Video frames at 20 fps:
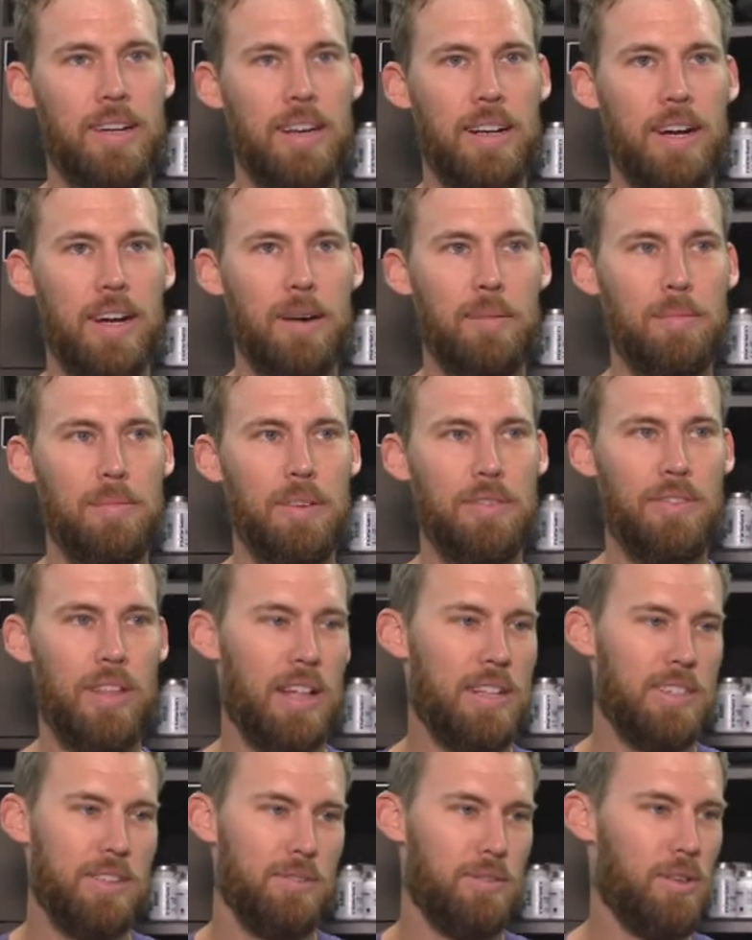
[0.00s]
Um, if
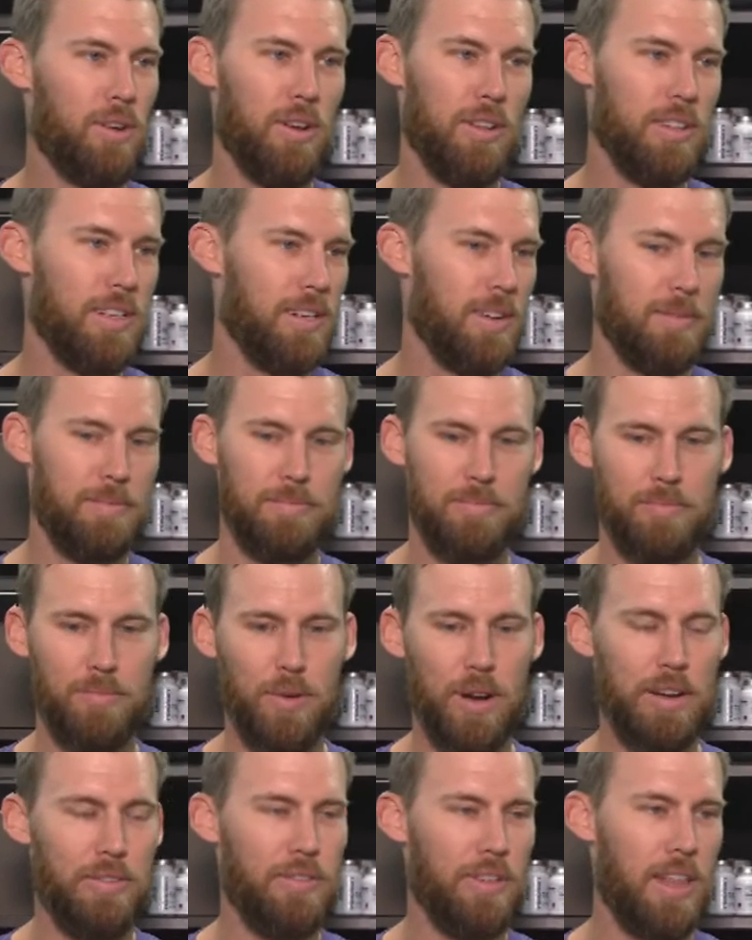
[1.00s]
that's the role, then I'm
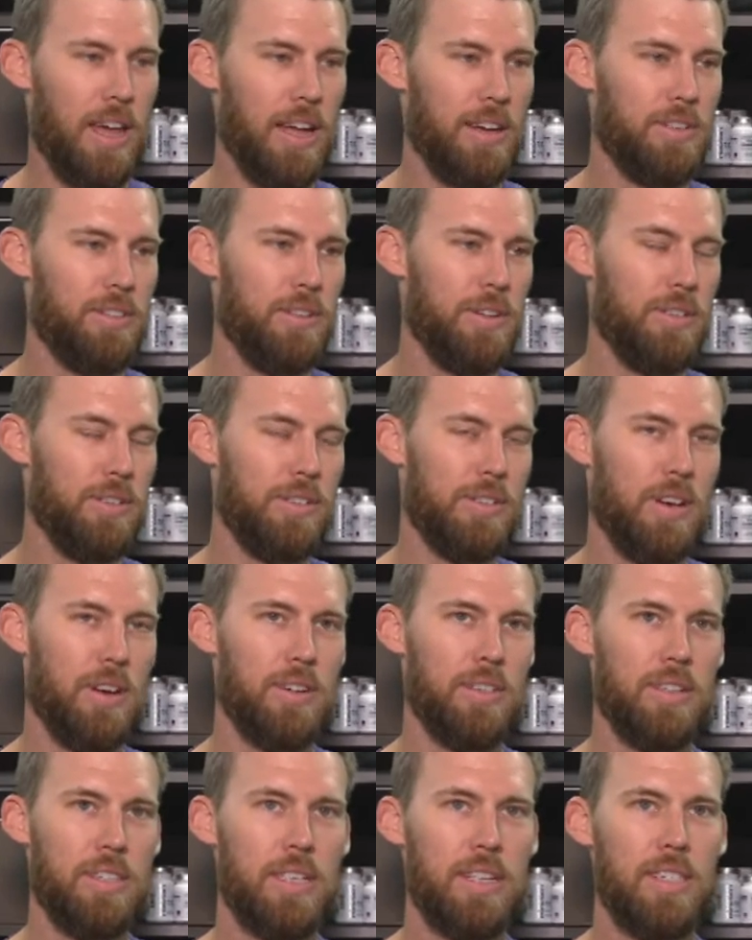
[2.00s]
ready for that too.
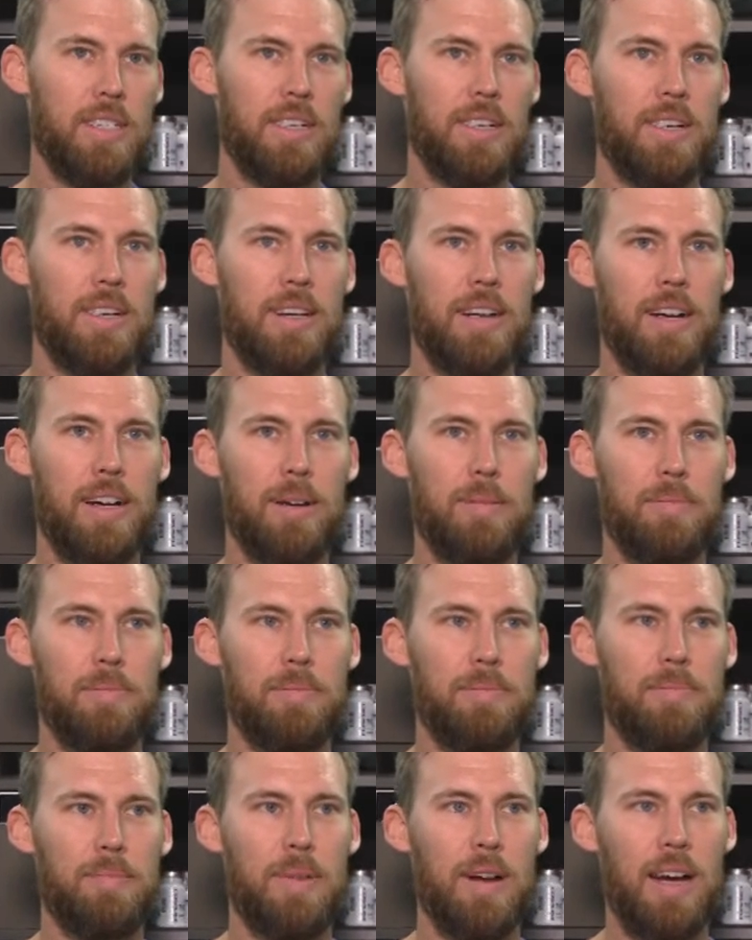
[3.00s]
So um,
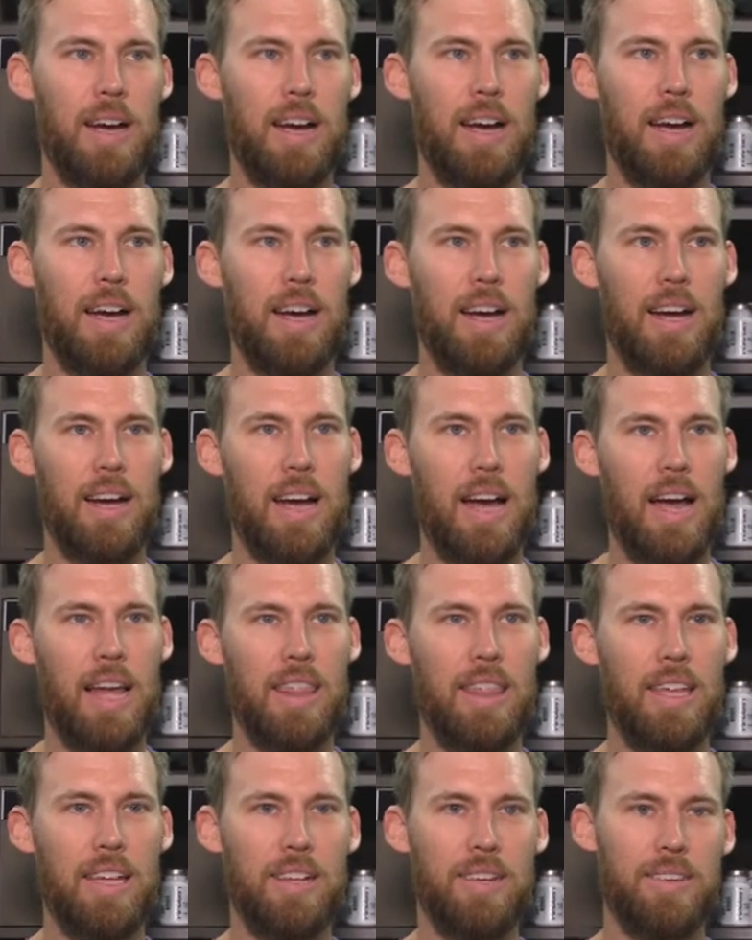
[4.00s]
I
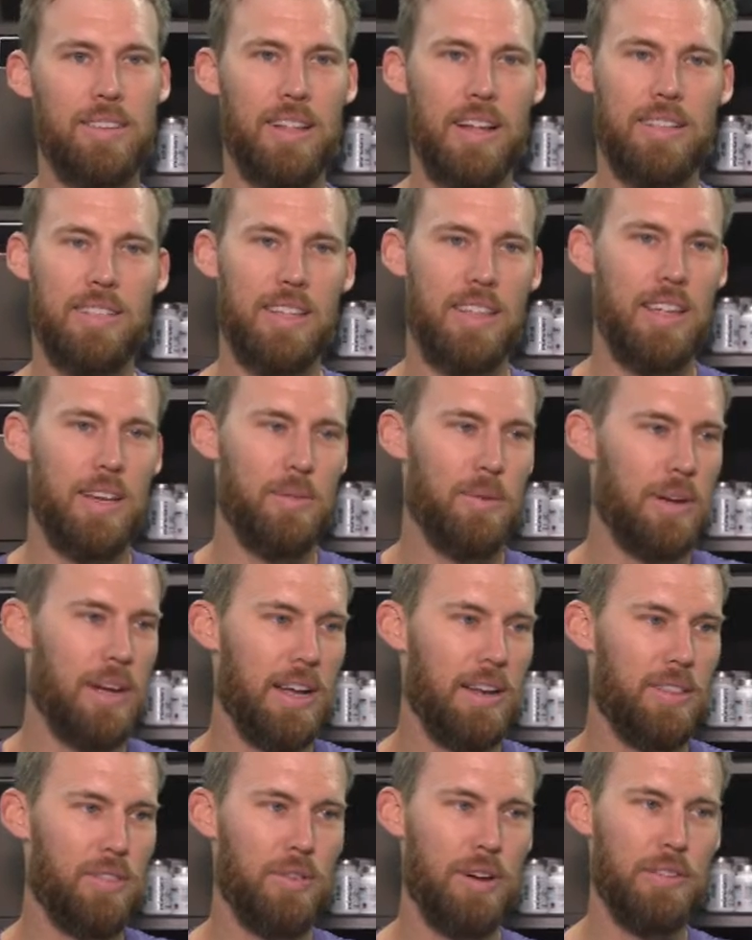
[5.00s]
think that's the thing. We
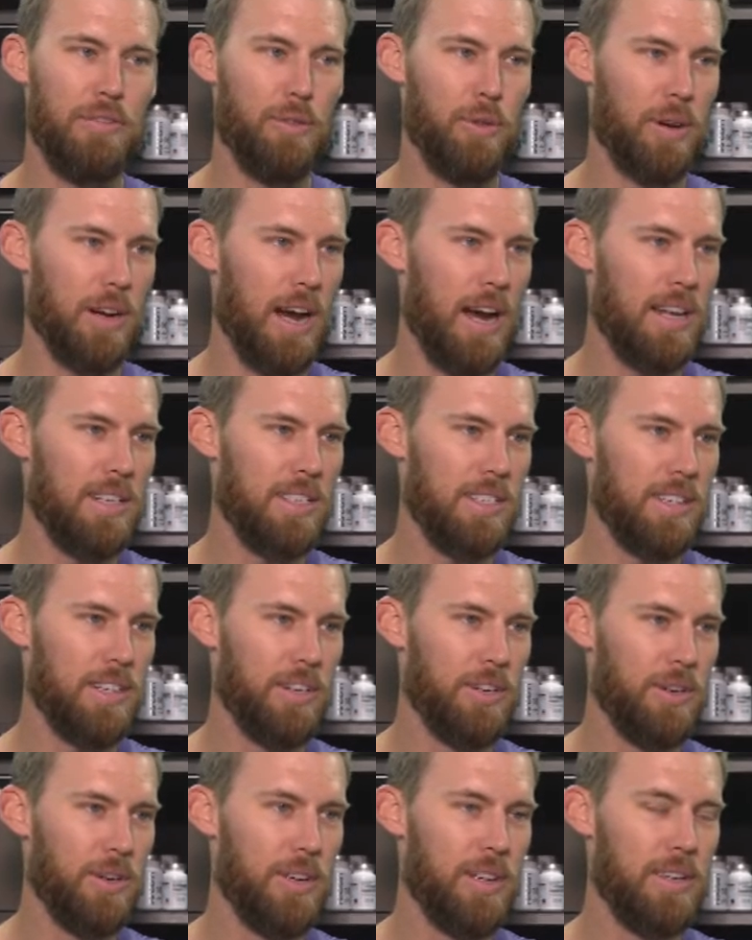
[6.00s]
got three or four guys that
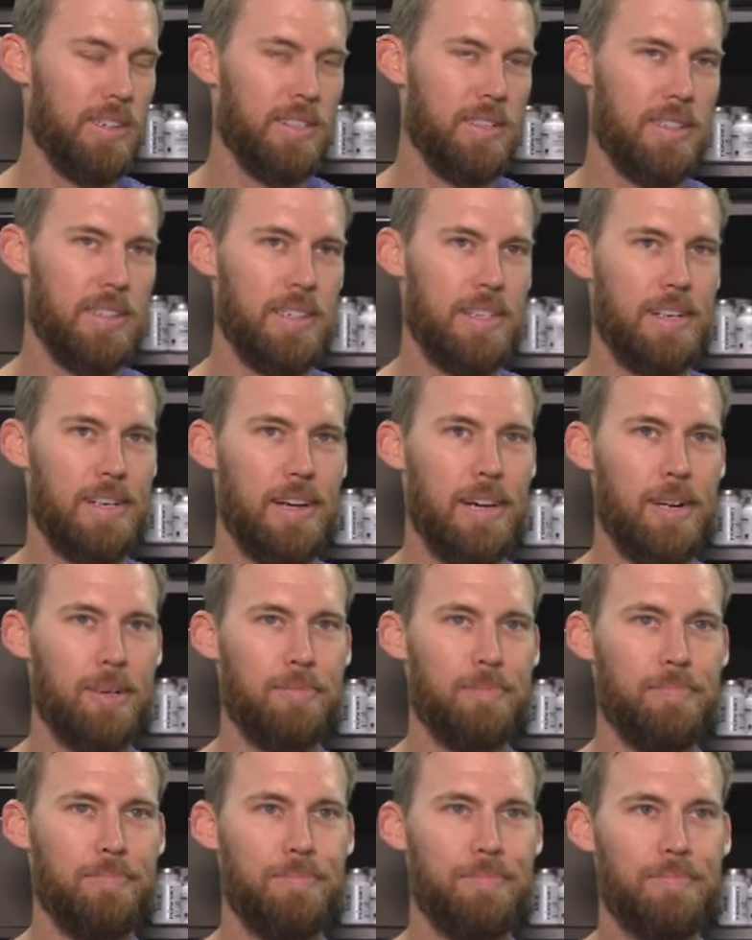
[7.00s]
can do it, and
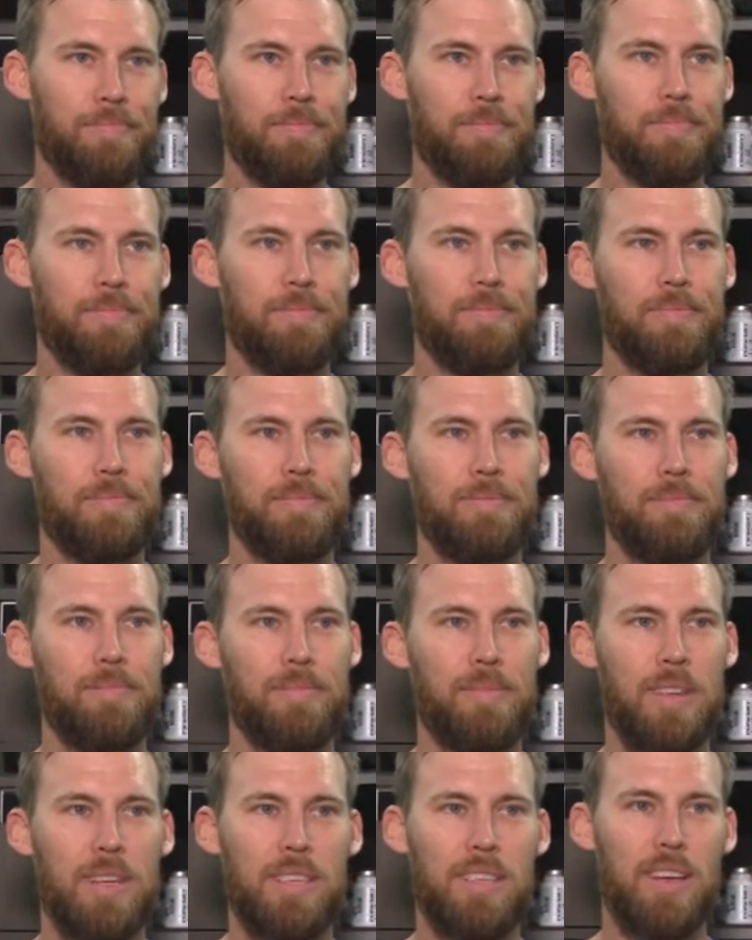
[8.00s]
um,
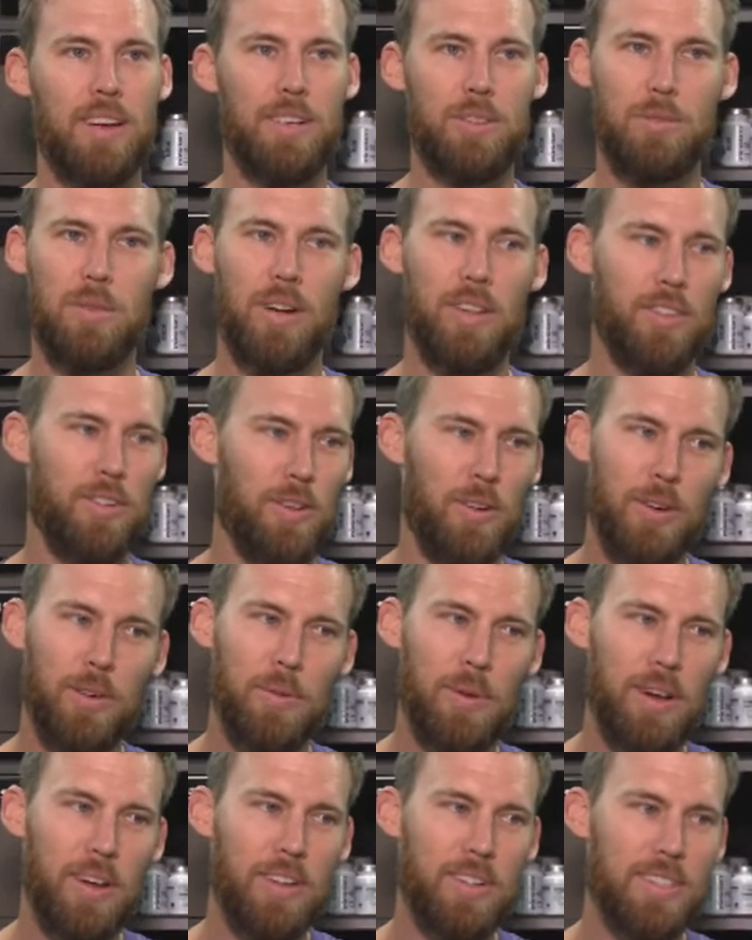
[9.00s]
as long as we're all
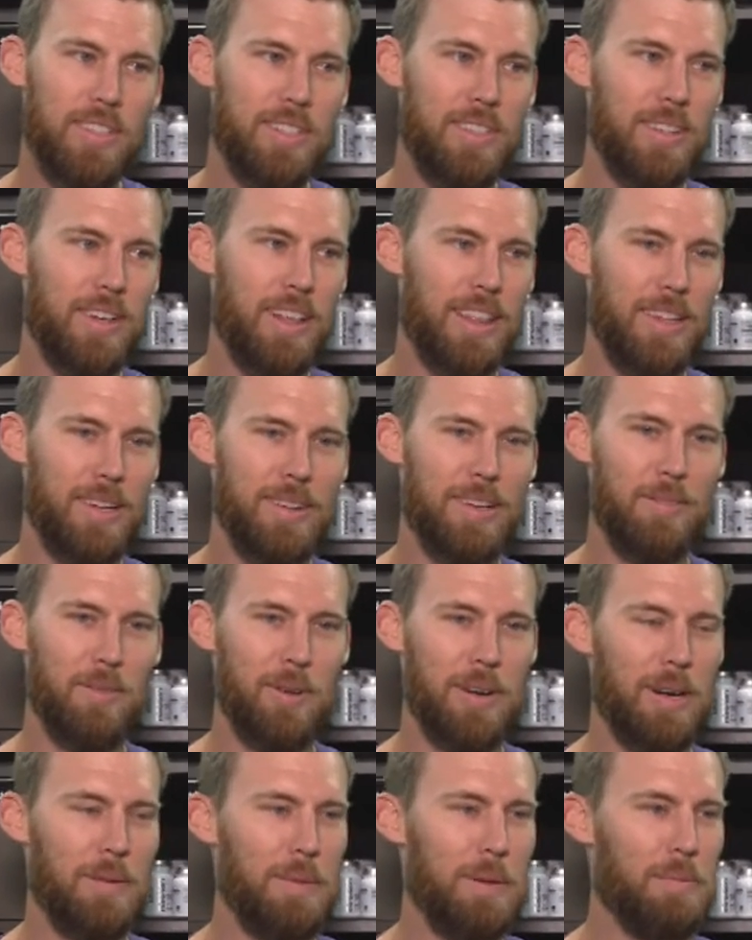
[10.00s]
throwing well, it's I think we're going to